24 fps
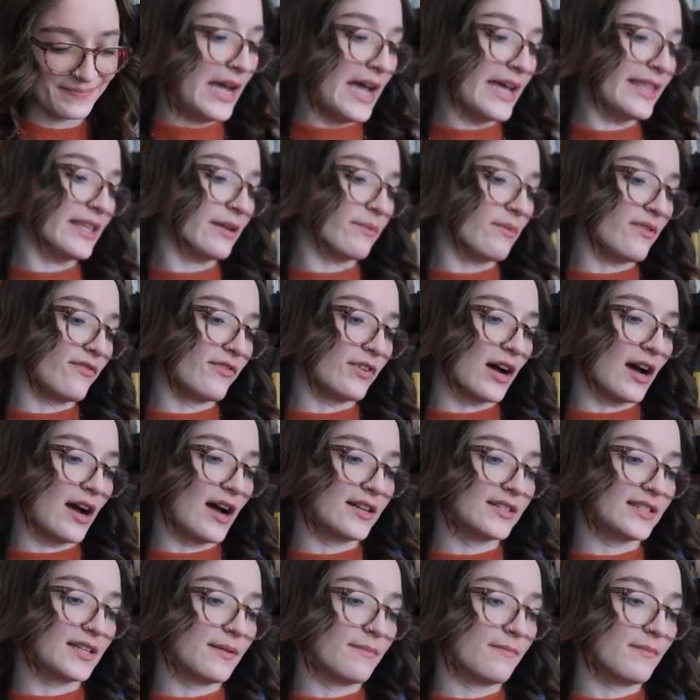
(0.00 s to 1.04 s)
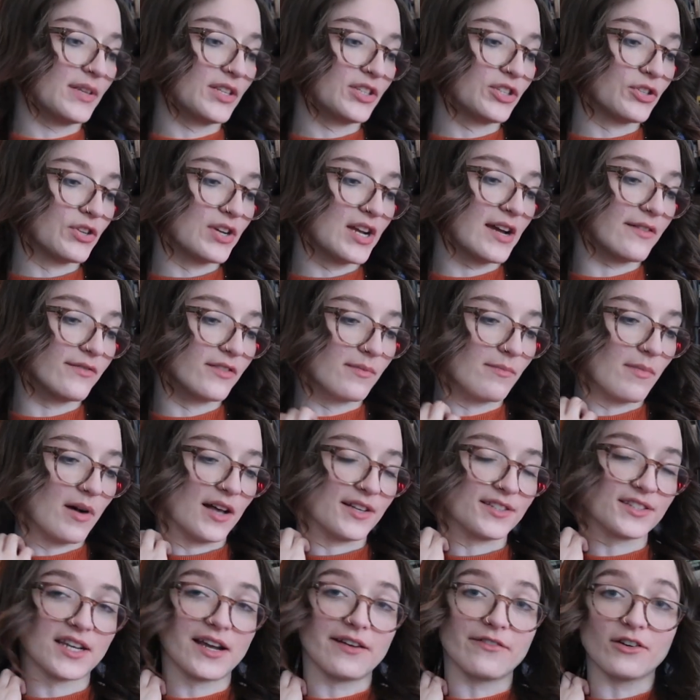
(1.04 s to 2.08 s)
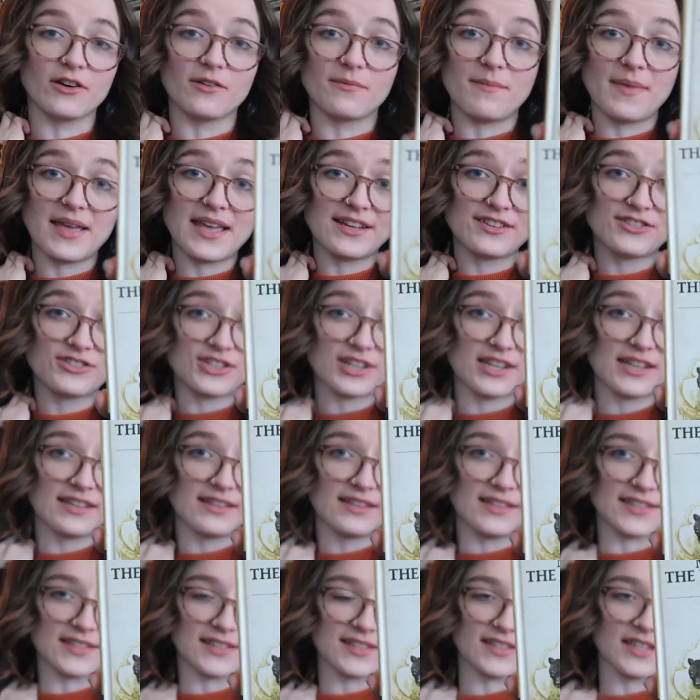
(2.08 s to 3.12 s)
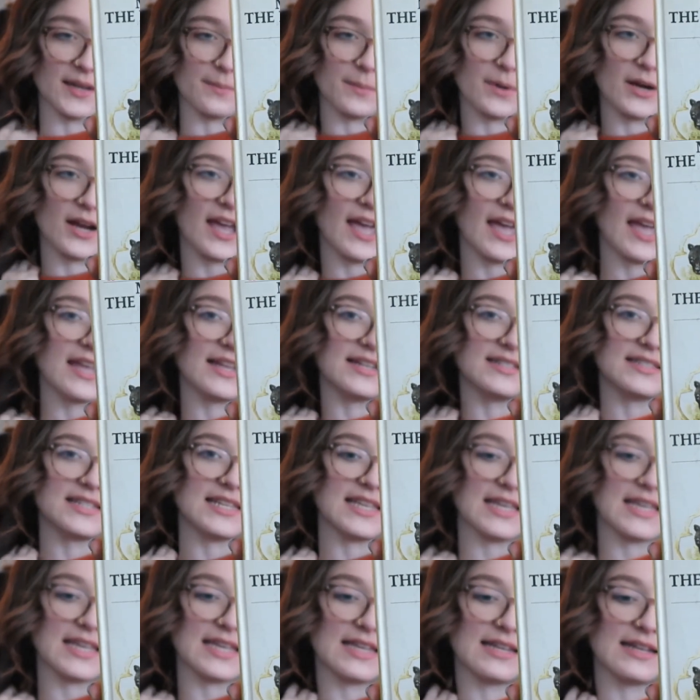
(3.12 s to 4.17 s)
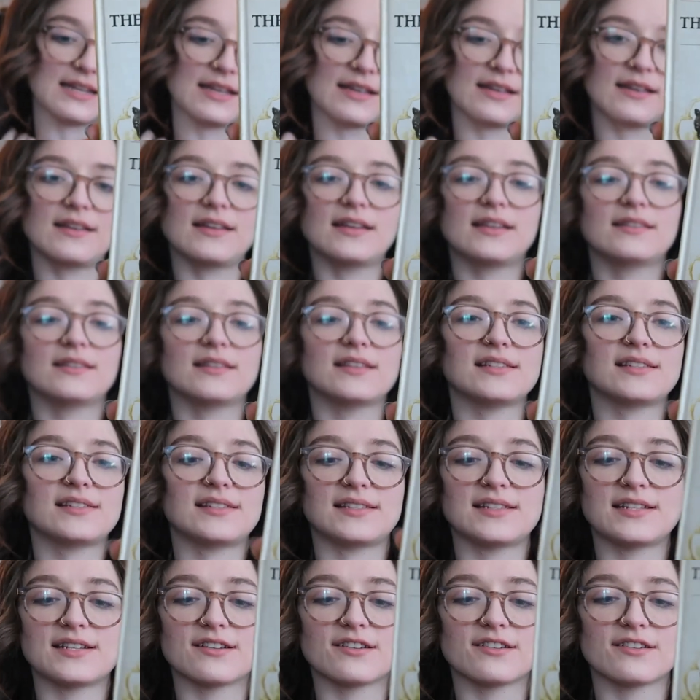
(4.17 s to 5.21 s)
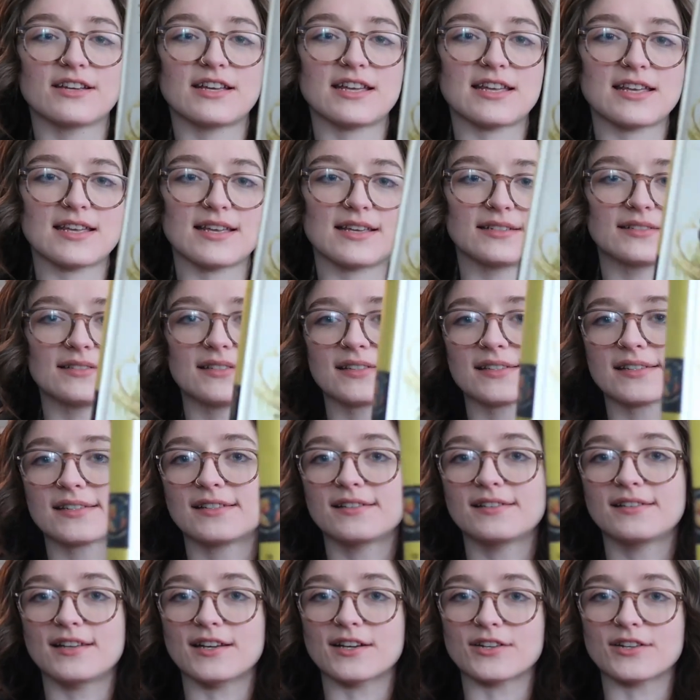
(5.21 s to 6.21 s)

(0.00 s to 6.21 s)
And then we've got Mystery of the Moss-Covered Mansion. This is number 18 in the series.